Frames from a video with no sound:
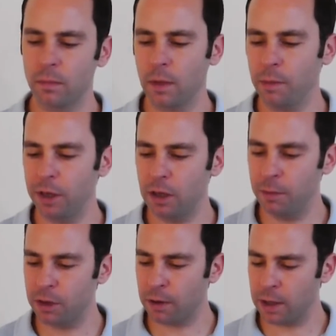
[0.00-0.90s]
Let
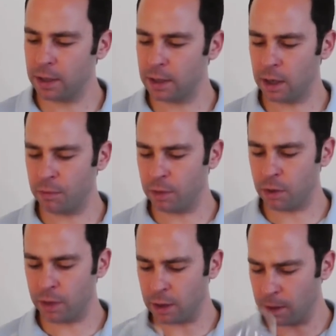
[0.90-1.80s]
me try this again real
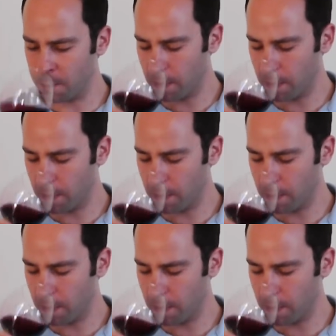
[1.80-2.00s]
quickly.